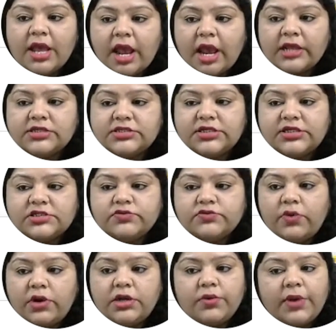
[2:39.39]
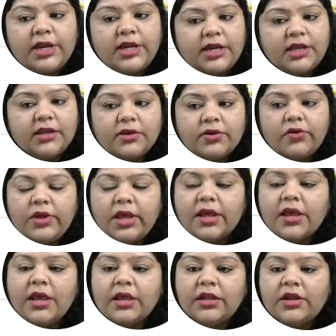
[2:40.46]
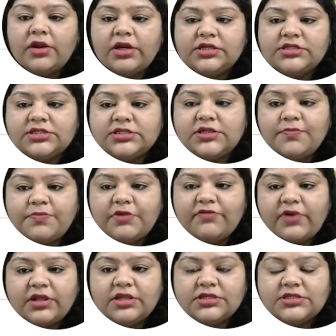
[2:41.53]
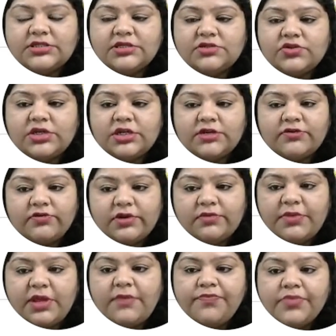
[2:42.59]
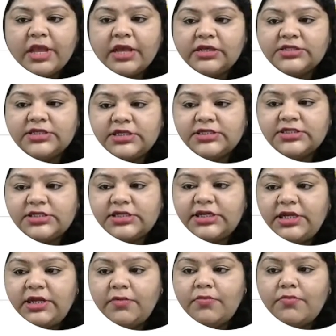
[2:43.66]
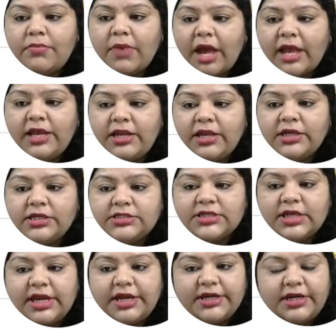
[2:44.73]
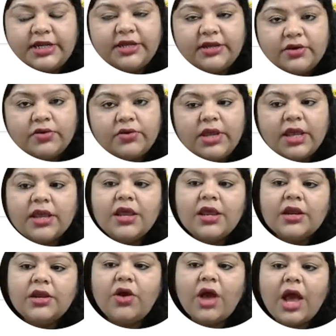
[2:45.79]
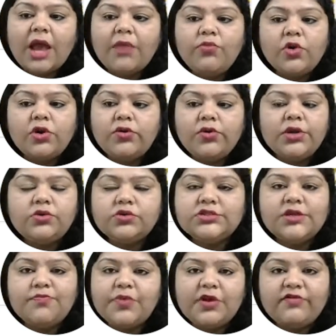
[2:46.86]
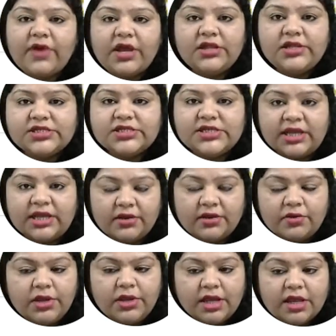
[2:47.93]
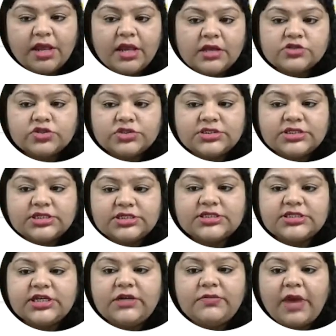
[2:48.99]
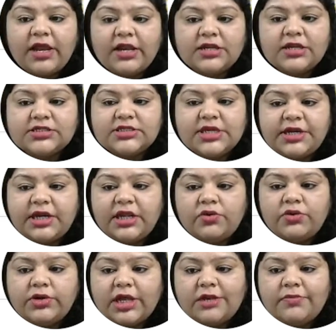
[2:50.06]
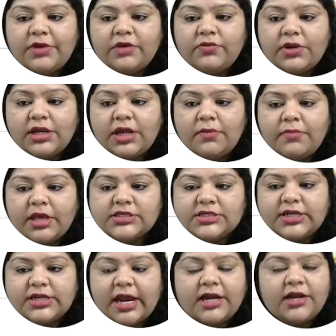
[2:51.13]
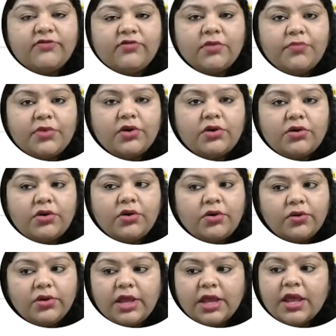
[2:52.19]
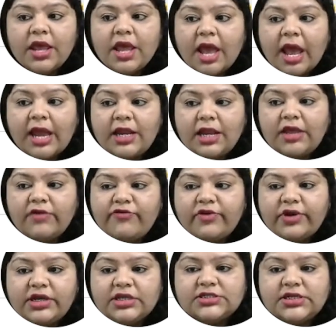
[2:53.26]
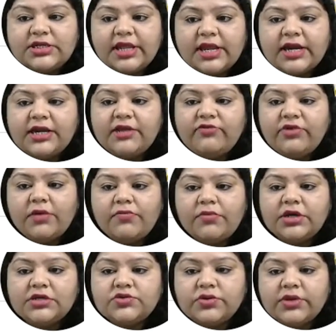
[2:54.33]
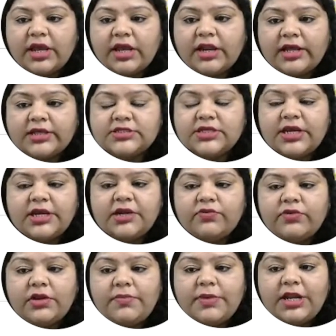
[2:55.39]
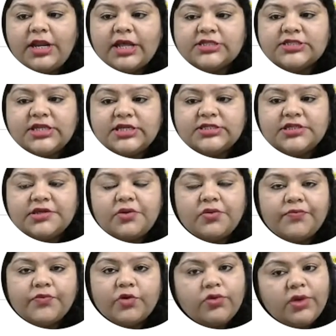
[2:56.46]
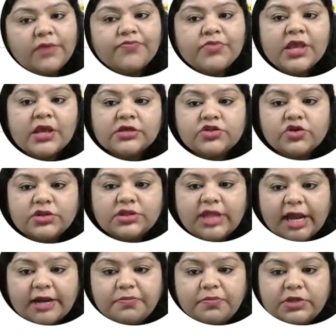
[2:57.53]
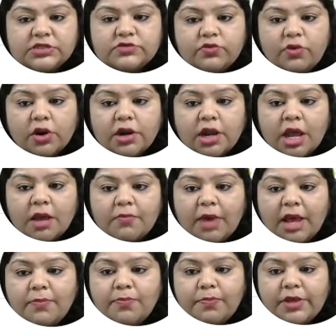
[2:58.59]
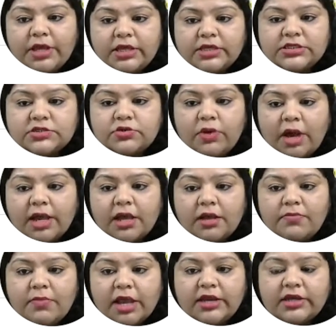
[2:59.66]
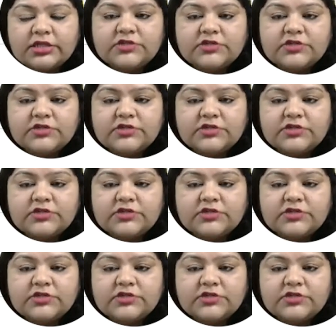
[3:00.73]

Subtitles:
and c is what? 20. Okay, now let's just simplify this thing. So it will be 16 minus 80. Okay, now I'm not going to simplify this thing. Okay, so 16 minus 80, you tell me it will come as a negative number or not? Okay, and if it is a negative number, so can I say it will be less than 0? Okay, so that means what? My b square minus